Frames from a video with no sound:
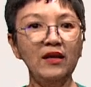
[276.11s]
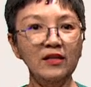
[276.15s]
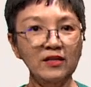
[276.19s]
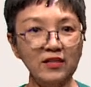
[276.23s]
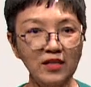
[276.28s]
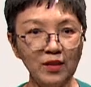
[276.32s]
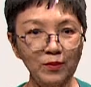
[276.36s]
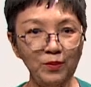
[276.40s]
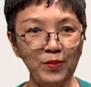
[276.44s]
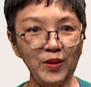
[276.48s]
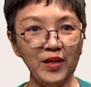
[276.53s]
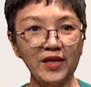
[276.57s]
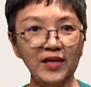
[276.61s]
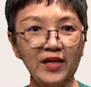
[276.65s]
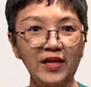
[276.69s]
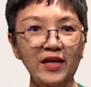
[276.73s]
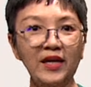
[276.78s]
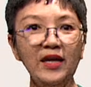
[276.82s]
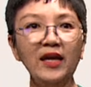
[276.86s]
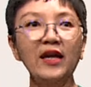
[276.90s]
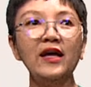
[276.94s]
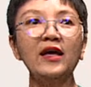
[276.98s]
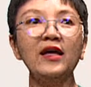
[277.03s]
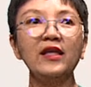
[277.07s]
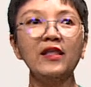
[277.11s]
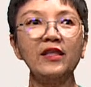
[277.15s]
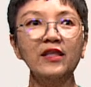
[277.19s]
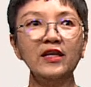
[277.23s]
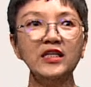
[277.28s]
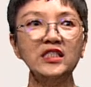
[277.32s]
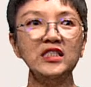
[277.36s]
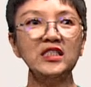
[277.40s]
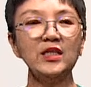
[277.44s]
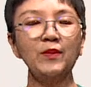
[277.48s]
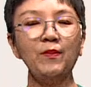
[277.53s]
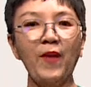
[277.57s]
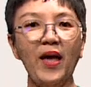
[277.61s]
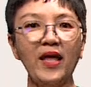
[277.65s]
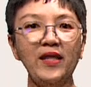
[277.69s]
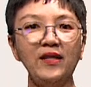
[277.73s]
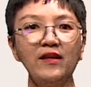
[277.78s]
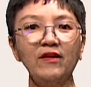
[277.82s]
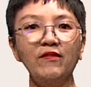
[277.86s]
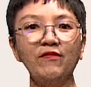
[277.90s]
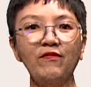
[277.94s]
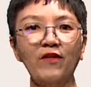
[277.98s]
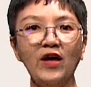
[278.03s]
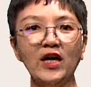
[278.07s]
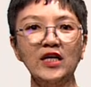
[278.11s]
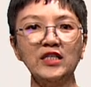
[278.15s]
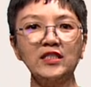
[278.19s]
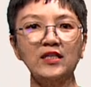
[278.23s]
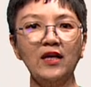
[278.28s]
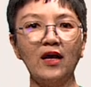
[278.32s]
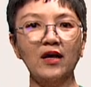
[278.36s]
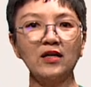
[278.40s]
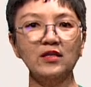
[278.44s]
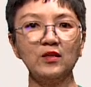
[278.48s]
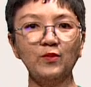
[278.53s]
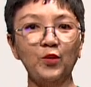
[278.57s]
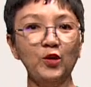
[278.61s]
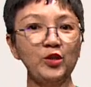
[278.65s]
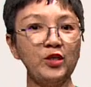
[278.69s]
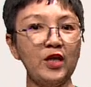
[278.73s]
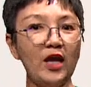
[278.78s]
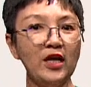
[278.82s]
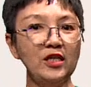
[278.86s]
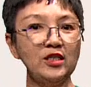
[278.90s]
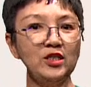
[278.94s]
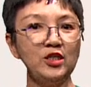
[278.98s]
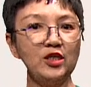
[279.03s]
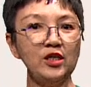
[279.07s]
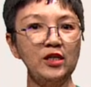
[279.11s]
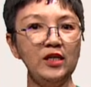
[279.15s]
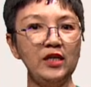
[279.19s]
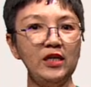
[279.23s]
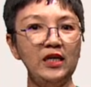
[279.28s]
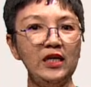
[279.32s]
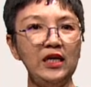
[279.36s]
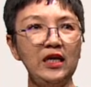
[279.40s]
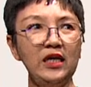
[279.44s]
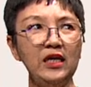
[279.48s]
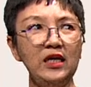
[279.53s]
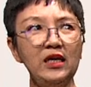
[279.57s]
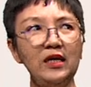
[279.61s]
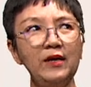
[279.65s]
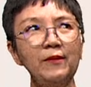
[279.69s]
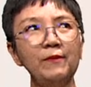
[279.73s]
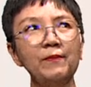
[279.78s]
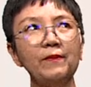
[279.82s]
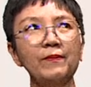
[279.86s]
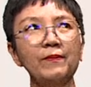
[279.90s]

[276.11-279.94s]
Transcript: Typically, this manifests as potentially